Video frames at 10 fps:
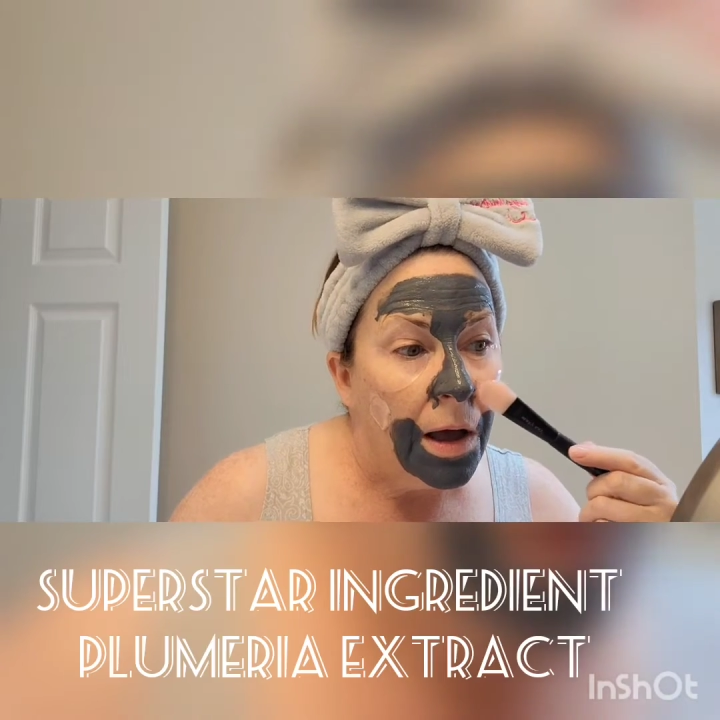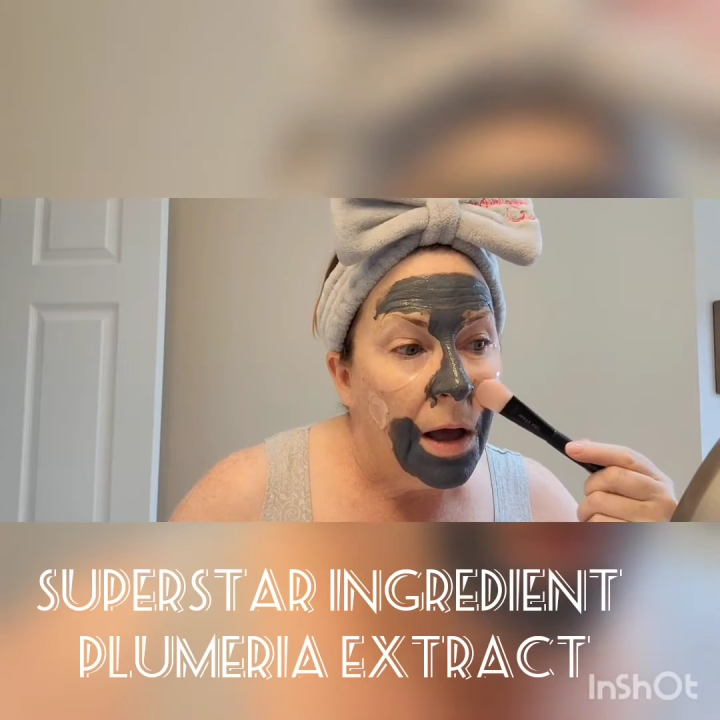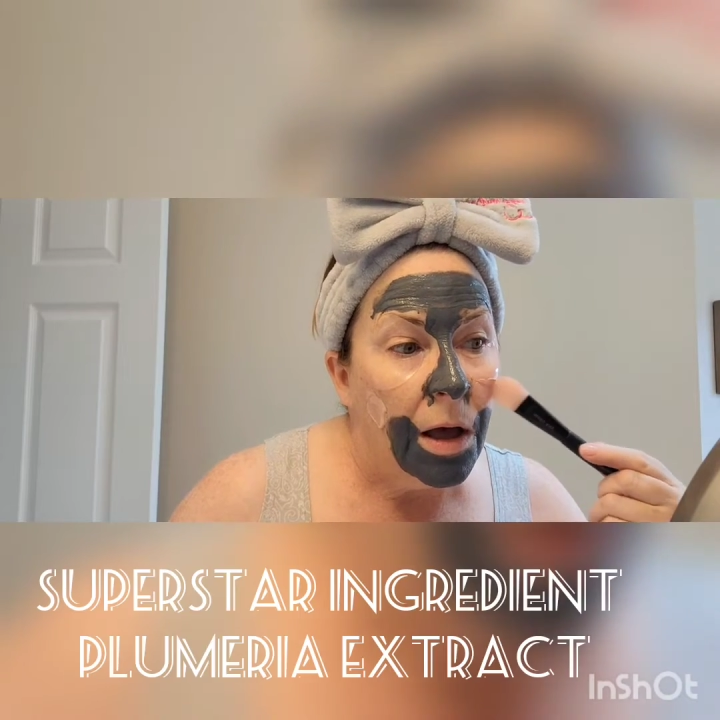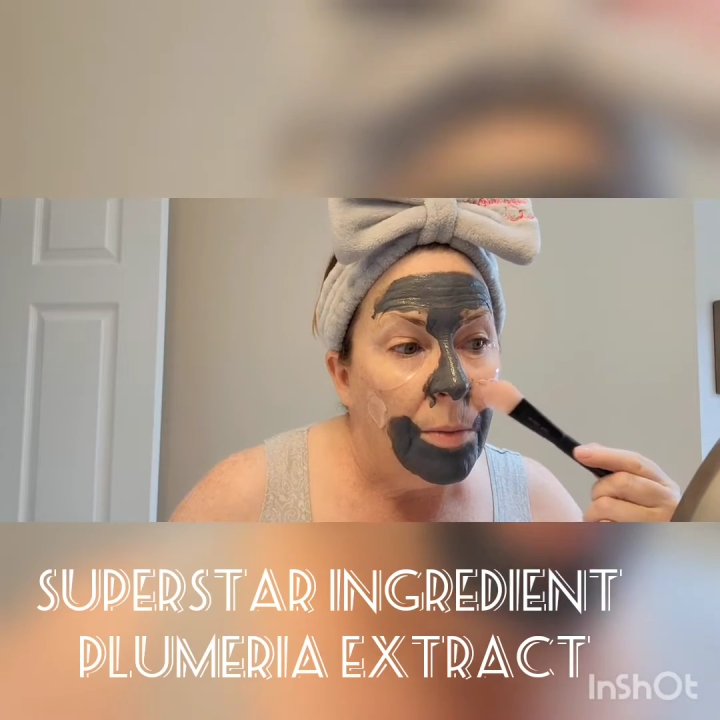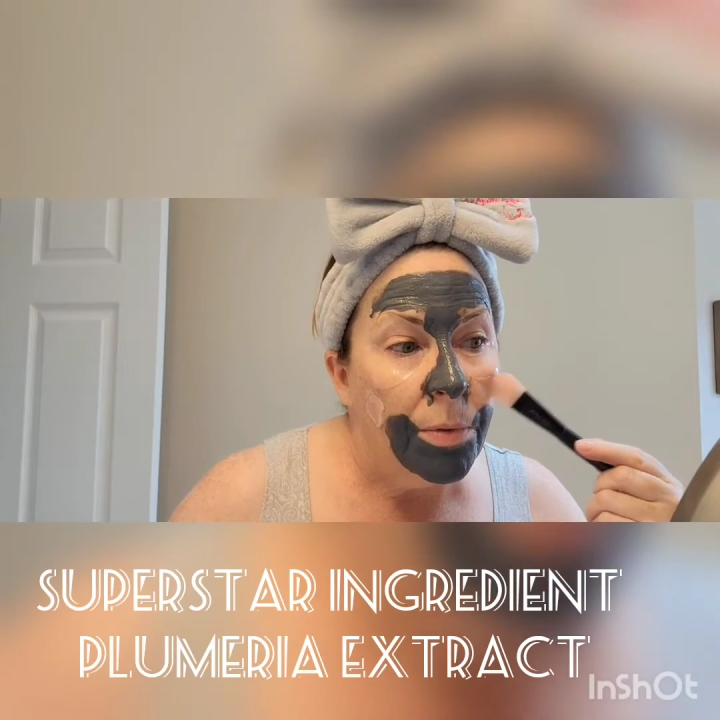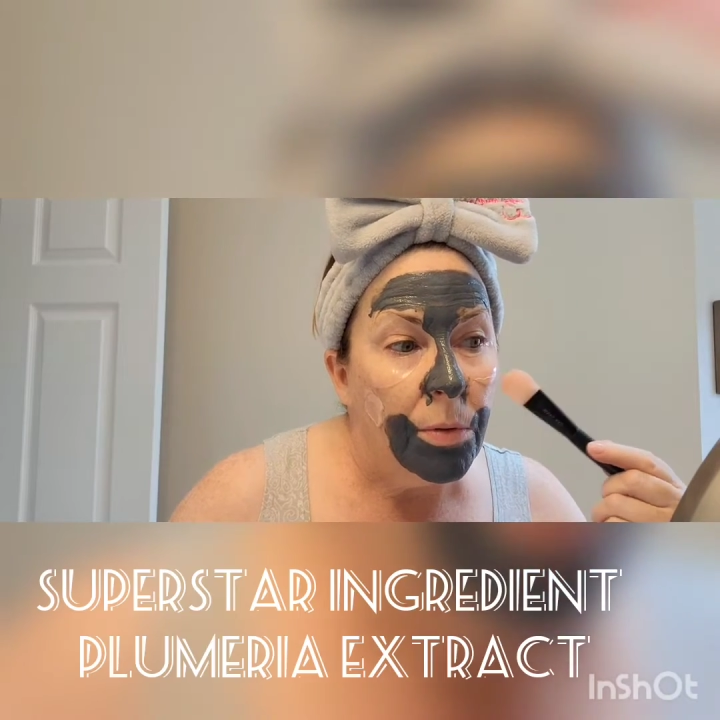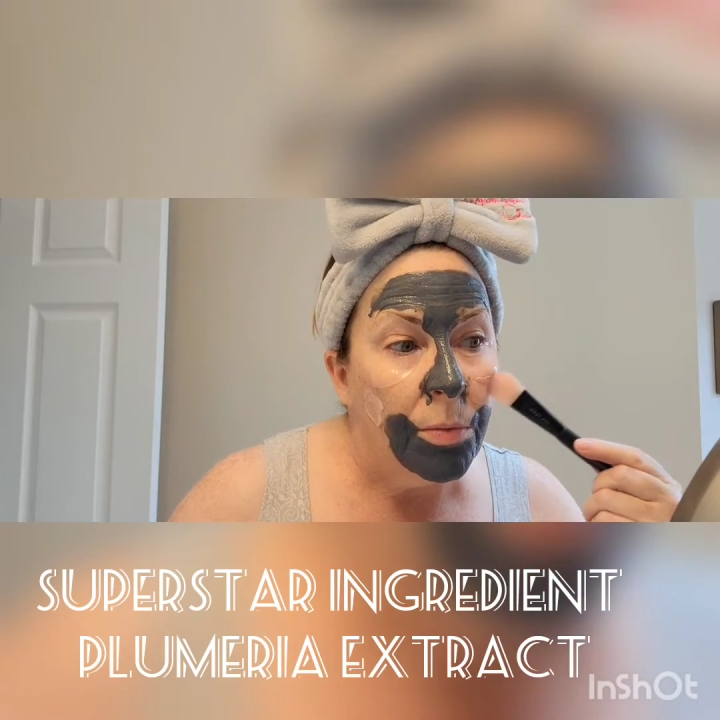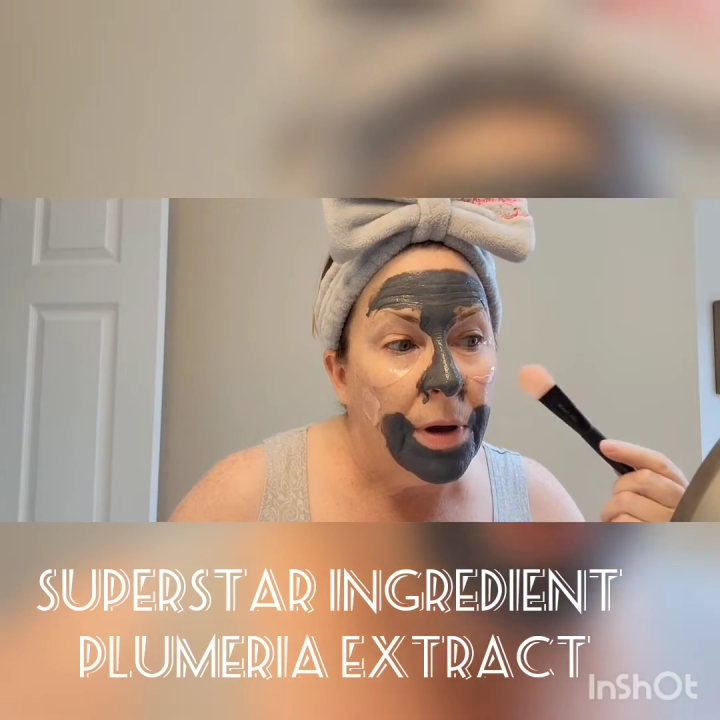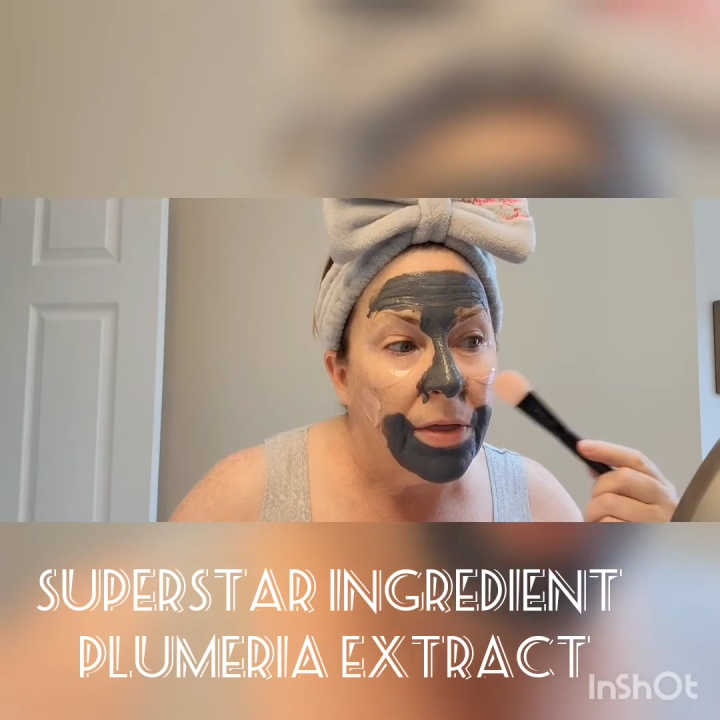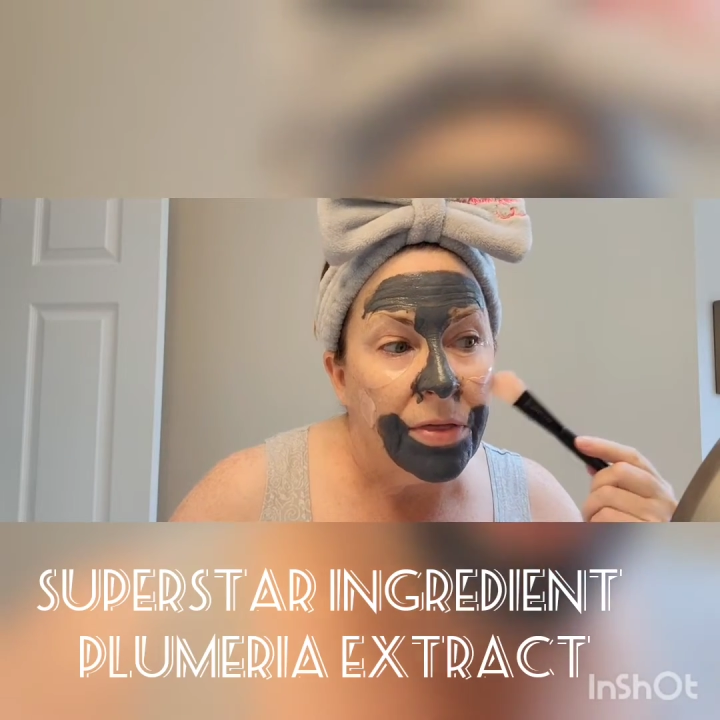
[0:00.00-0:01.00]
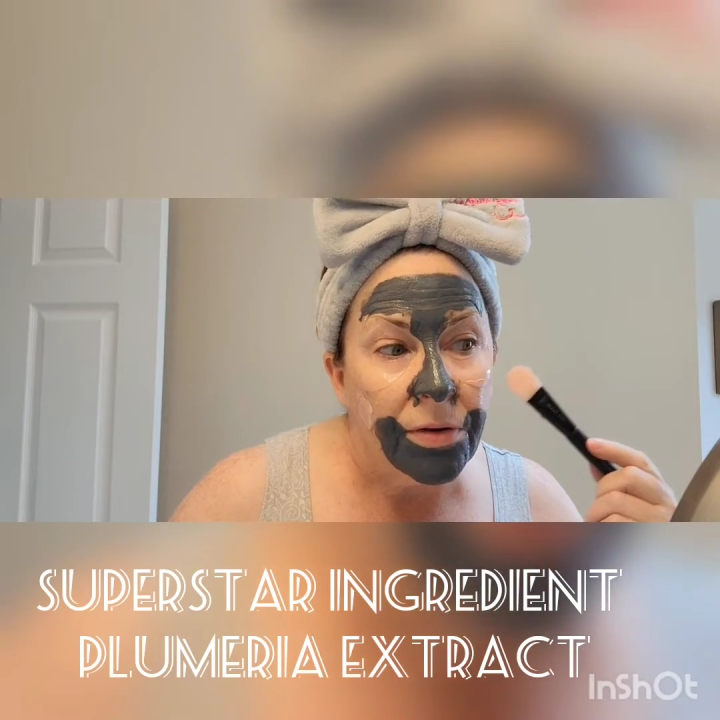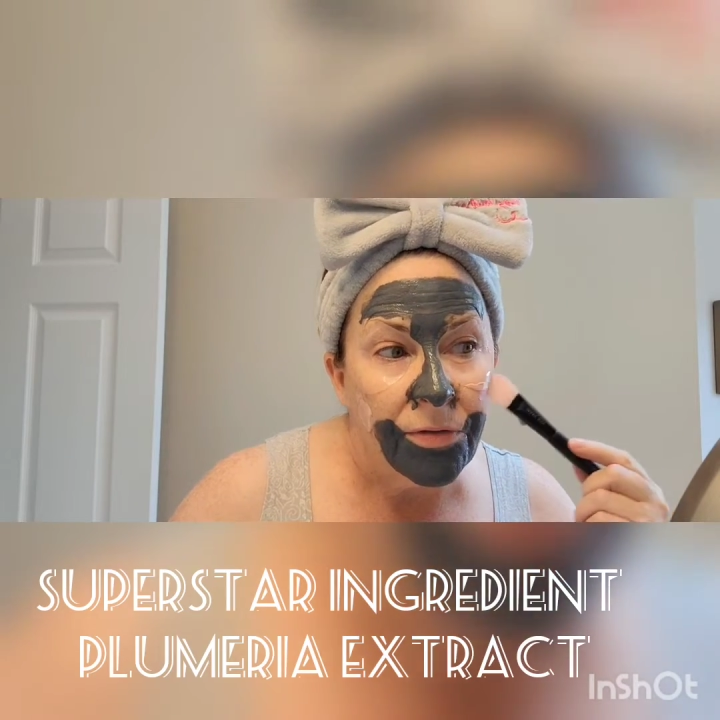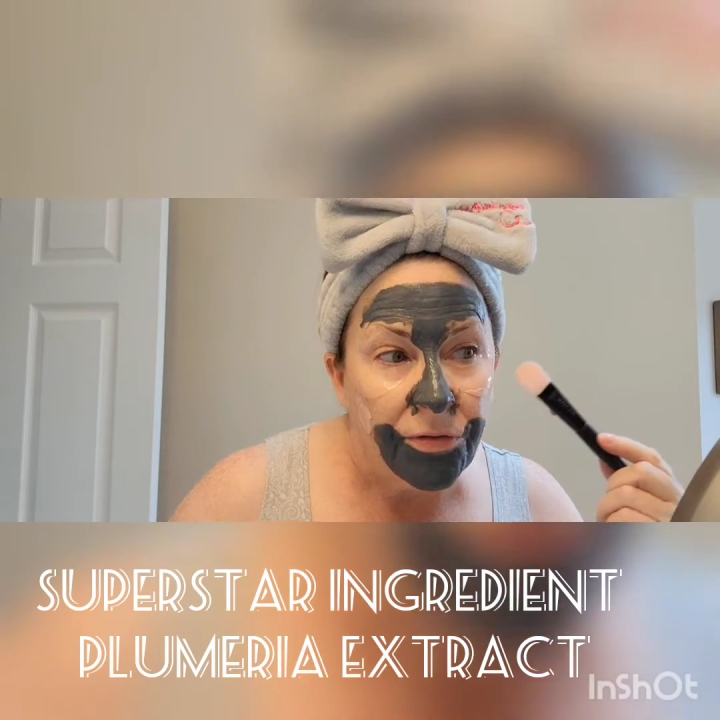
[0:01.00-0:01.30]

help with